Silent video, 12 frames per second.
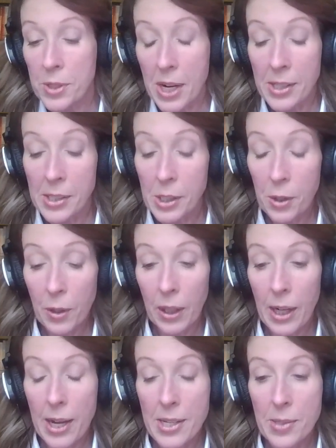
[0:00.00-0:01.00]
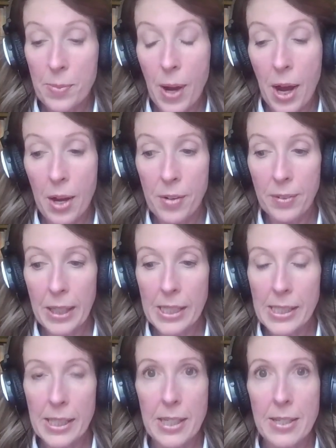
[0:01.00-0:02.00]
underutilized part of
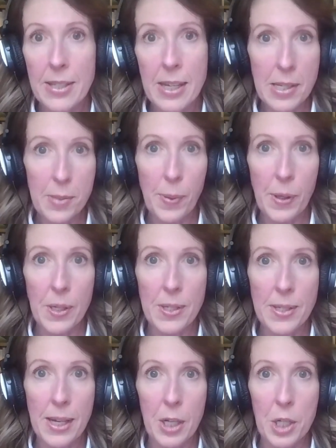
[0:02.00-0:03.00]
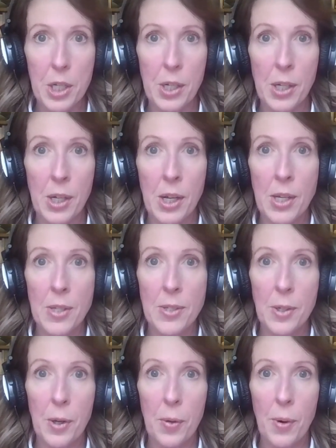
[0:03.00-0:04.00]
LinkedIn is the experience section.
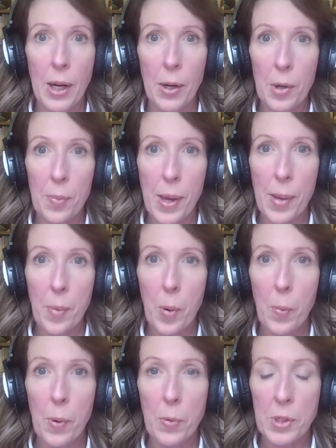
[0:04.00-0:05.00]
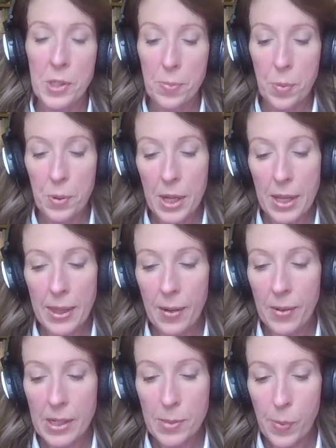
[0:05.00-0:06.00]
So a lot of people will just put in
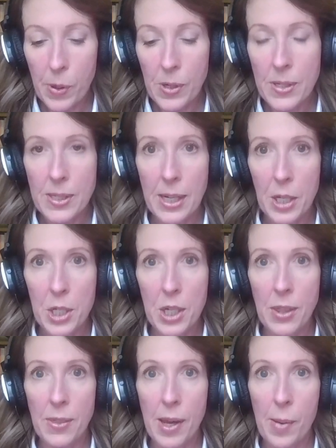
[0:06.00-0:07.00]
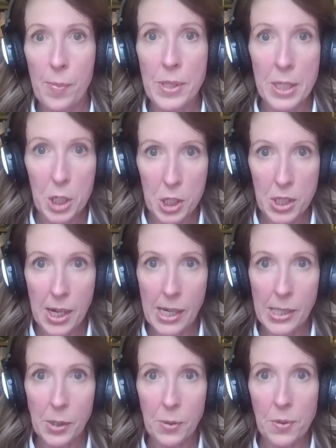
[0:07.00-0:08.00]
their experience section their position
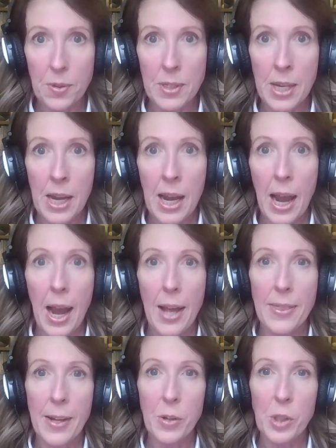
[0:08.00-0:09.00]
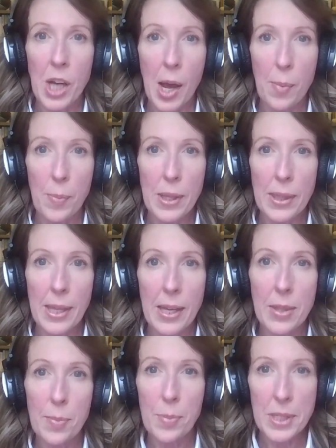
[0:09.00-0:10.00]
titles, and they'll type in there the